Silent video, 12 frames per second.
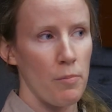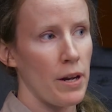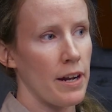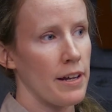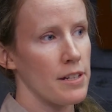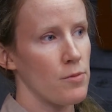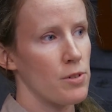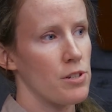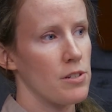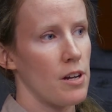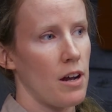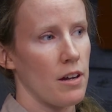But I guess we
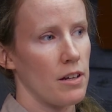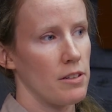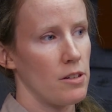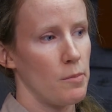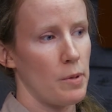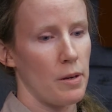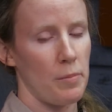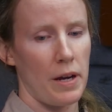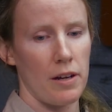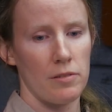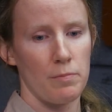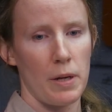should talk a little bit
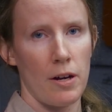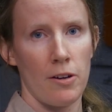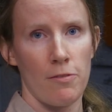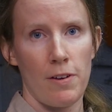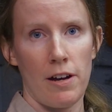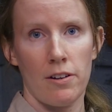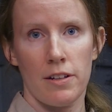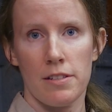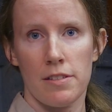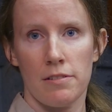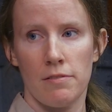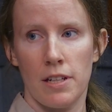about peregrine
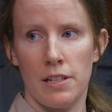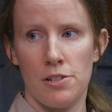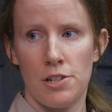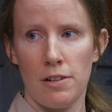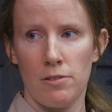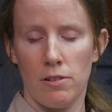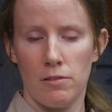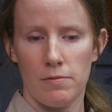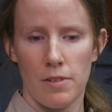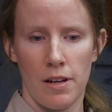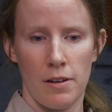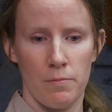falcons in, in
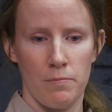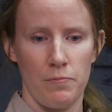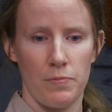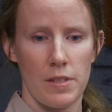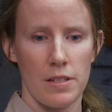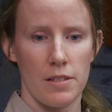general, um,